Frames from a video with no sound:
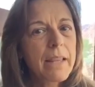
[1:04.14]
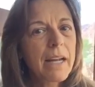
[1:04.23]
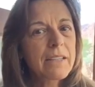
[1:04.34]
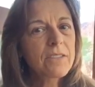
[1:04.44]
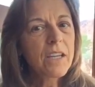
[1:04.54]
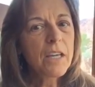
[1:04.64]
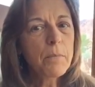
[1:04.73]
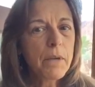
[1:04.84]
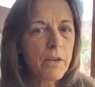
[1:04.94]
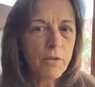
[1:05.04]
that is
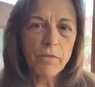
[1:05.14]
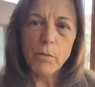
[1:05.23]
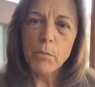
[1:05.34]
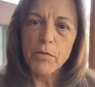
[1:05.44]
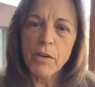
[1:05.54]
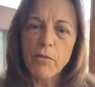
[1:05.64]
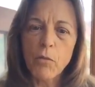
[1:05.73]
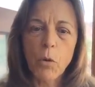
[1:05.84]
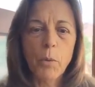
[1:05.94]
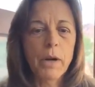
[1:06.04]
keeping you from moving
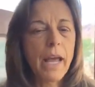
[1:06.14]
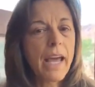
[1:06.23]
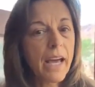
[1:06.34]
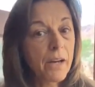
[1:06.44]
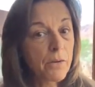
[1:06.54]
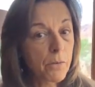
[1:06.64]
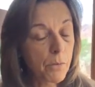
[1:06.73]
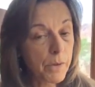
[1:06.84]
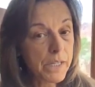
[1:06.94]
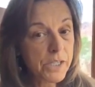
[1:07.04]
forward and
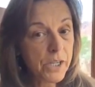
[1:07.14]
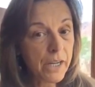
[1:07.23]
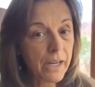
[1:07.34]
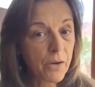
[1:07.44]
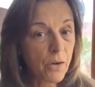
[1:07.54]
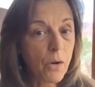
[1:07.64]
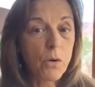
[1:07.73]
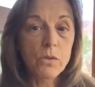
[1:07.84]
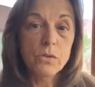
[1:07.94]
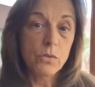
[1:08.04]
reaching your
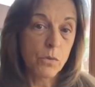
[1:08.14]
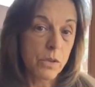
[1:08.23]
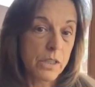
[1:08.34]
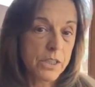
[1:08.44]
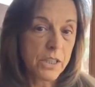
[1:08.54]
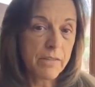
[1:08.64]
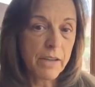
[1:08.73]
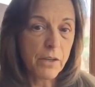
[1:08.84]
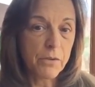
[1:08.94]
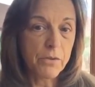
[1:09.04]
goals or
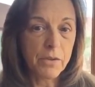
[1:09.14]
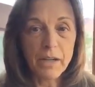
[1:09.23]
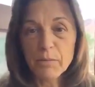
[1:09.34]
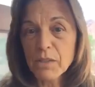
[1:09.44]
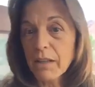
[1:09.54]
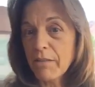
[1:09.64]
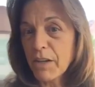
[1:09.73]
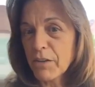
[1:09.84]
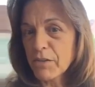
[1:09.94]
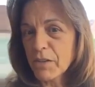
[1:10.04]
achieving your dreams,
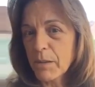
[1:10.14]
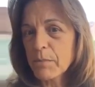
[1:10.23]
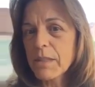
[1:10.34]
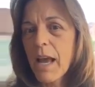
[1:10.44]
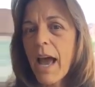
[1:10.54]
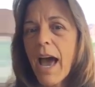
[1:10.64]
living your dreams?